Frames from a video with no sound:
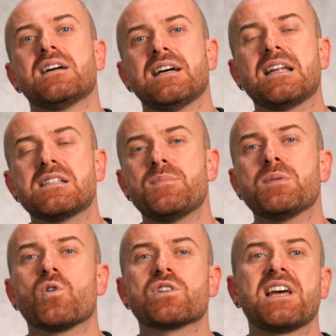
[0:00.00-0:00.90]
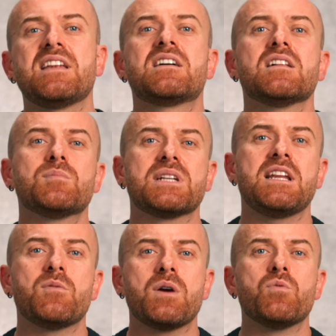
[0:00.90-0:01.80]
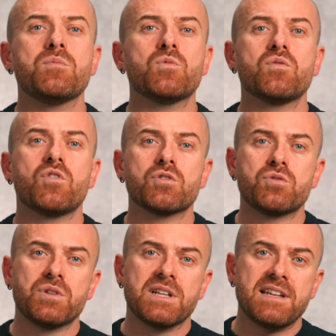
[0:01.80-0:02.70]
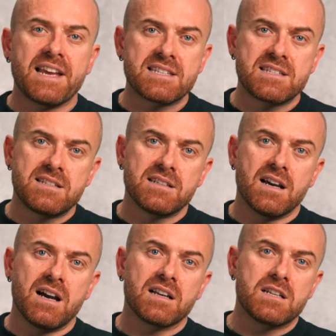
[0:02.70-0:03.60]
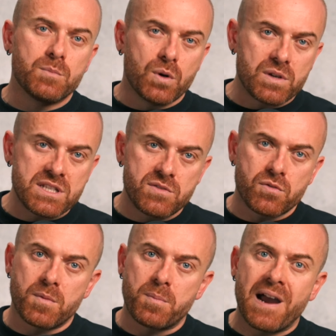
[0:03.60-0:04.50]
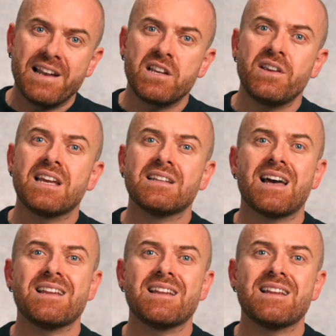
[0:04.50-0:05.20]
And it's a bit more technical, but anyway, we move on to the next components from a piling rig, and that